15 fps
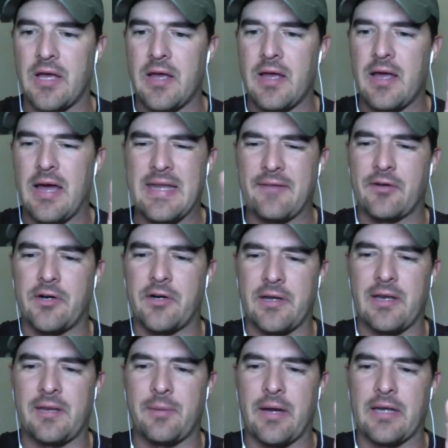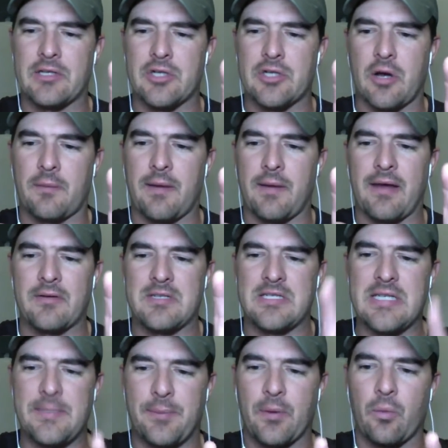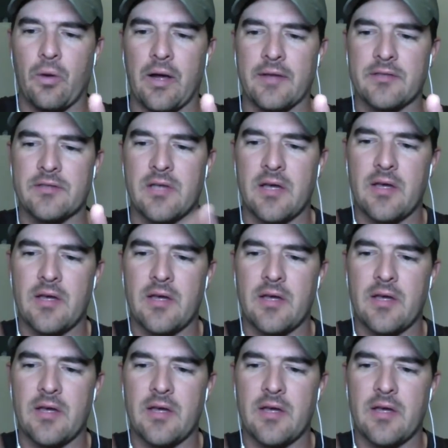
I never heard anybody talk about how deep it was.